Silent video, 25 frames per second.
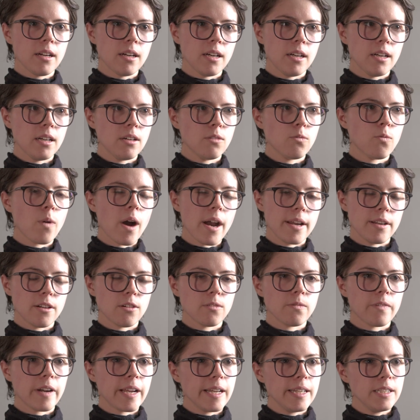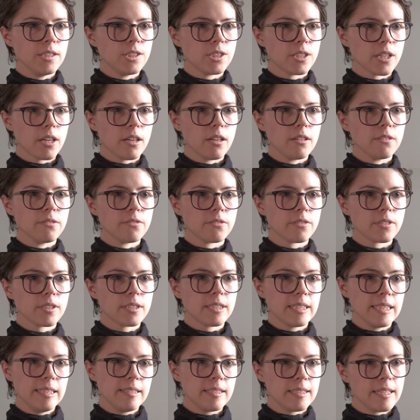a wider range of
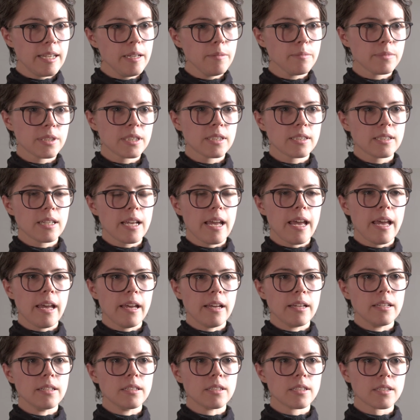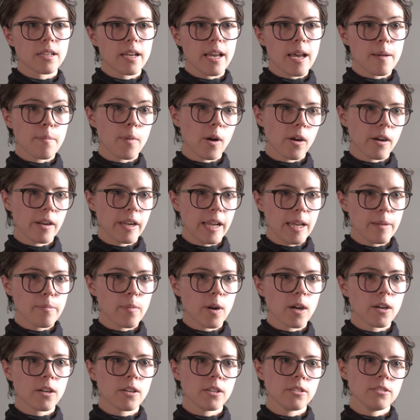C-SNPs and mRNA
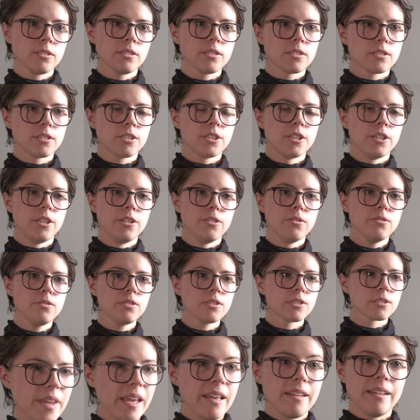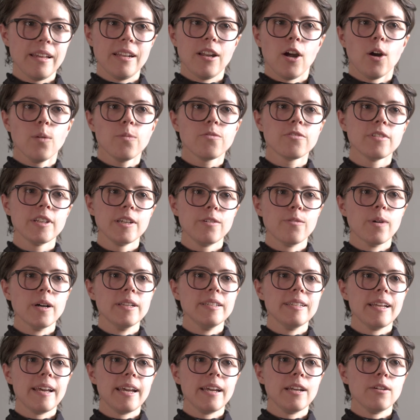markers to use. And then hopefully
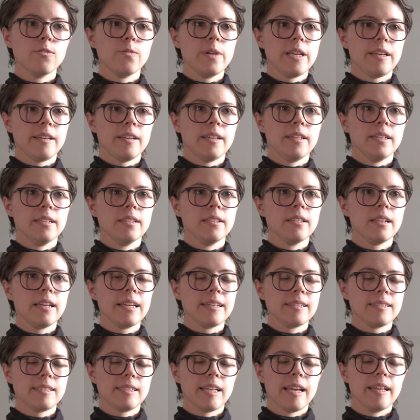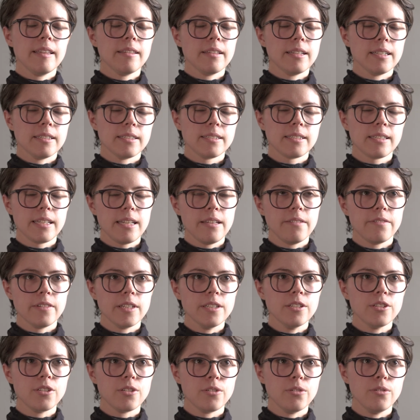one day we can extend this
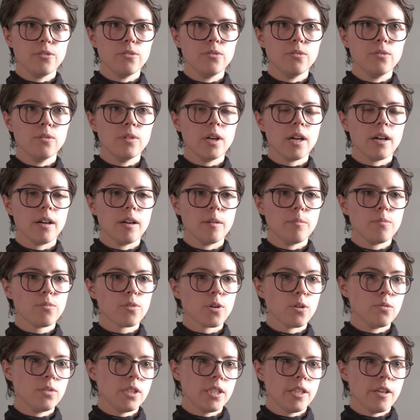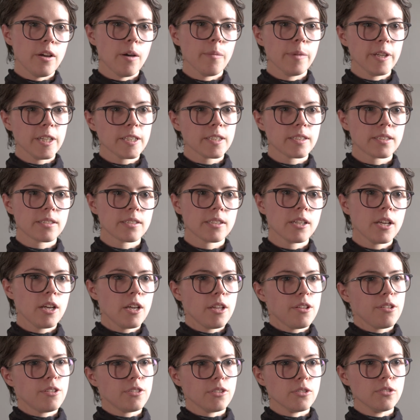even to proteomics.
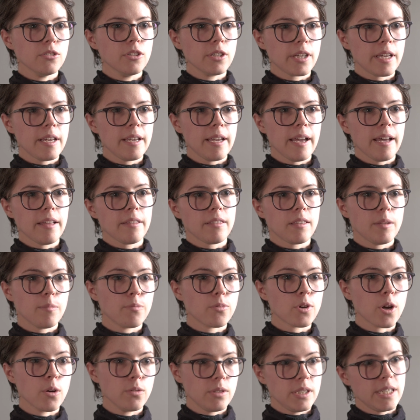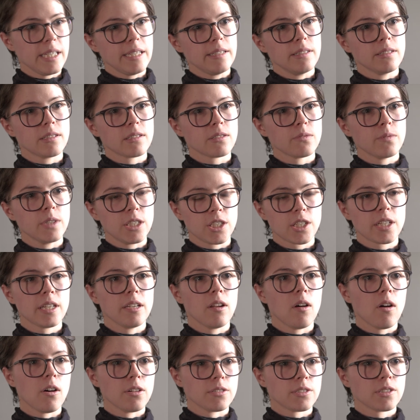So looking at the proteins, which can
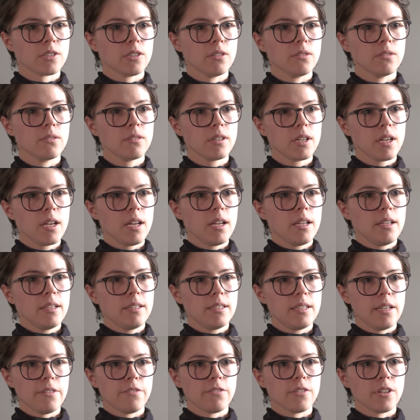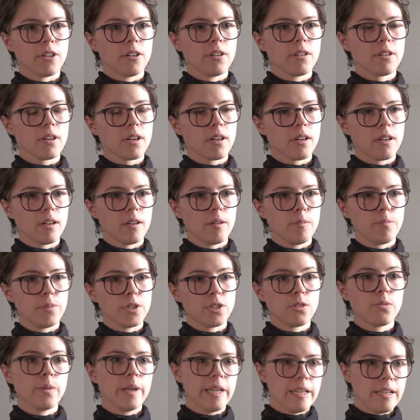also differ
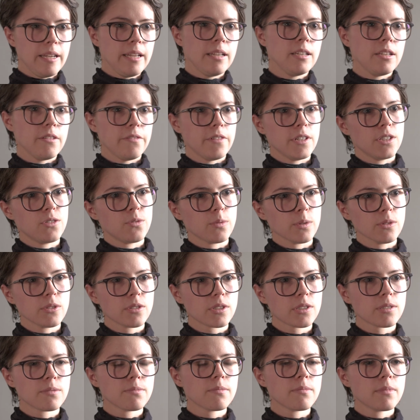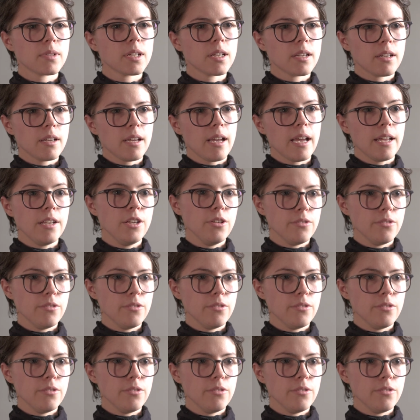between individuals, and